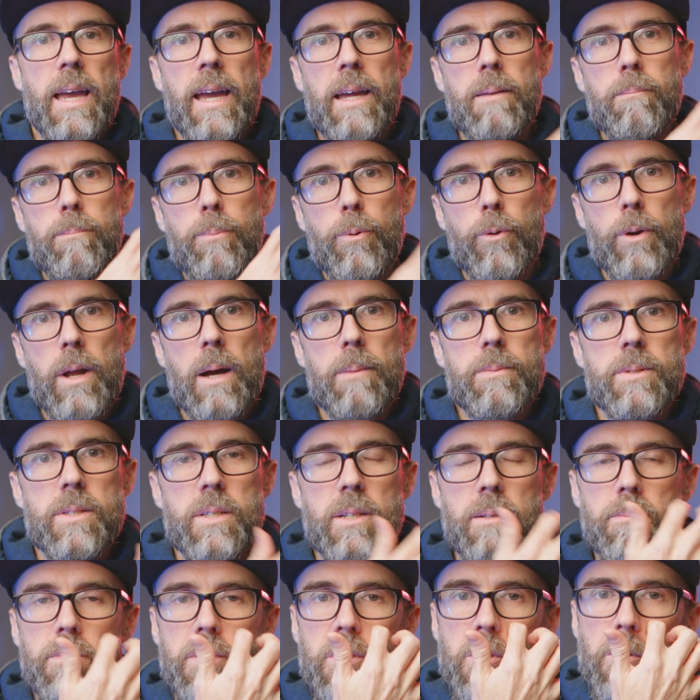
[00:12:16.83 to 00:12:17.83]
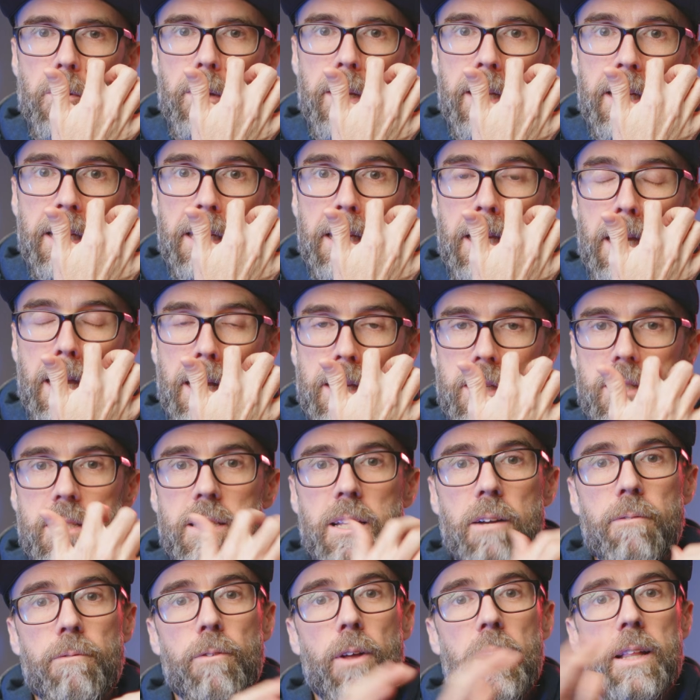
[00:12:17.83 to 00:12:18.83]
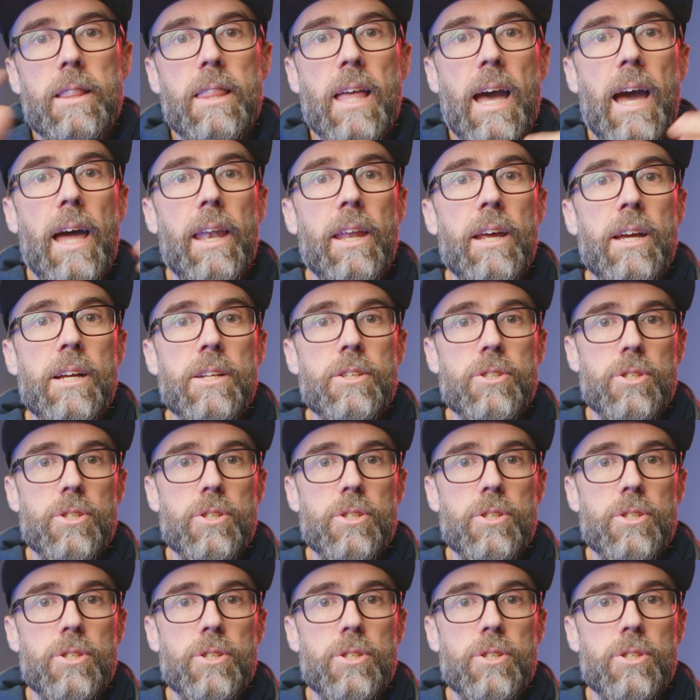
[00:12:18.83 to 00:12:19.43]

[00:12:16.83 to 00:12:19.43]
and put up some screening and stuff like that,